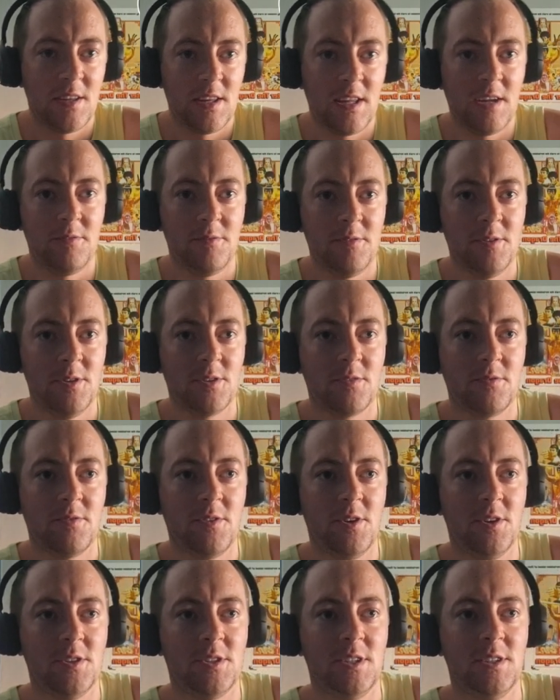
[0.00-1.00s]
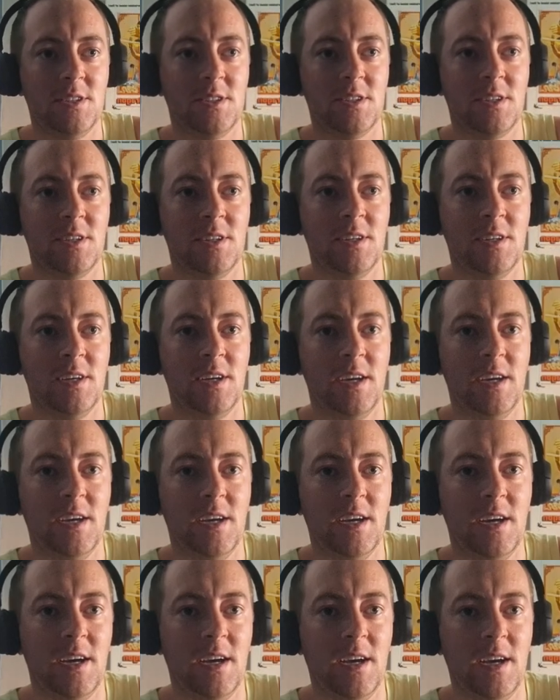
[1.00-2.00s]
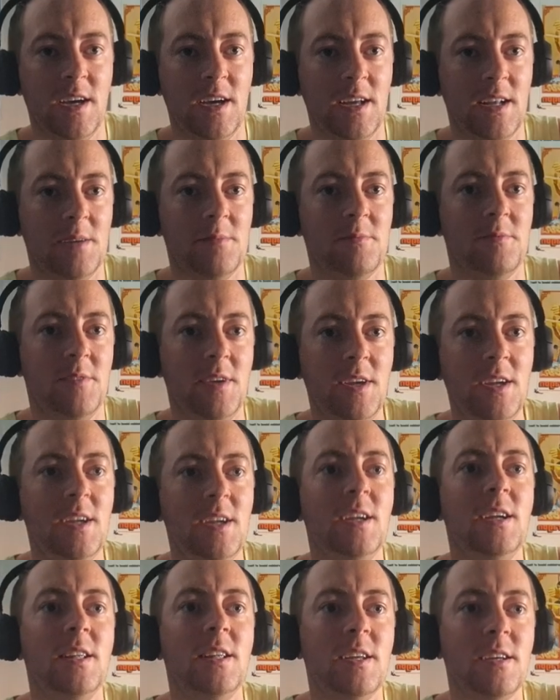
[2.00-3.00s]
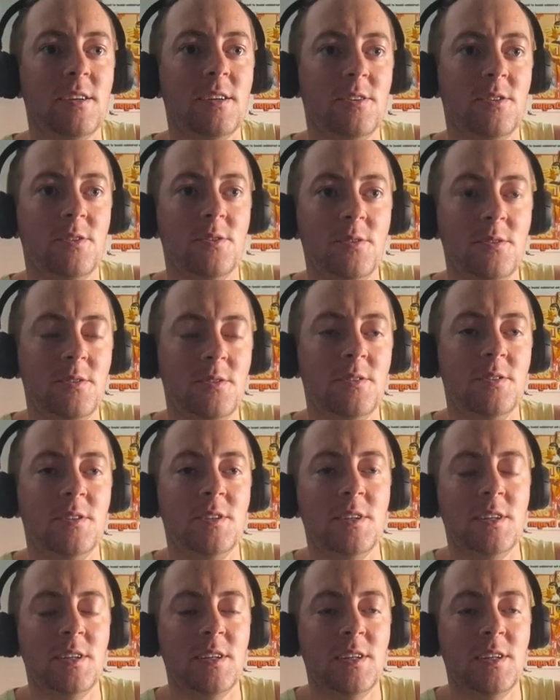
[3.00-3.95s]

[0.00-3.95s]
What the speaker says: that first verse into "and I'm feeling good."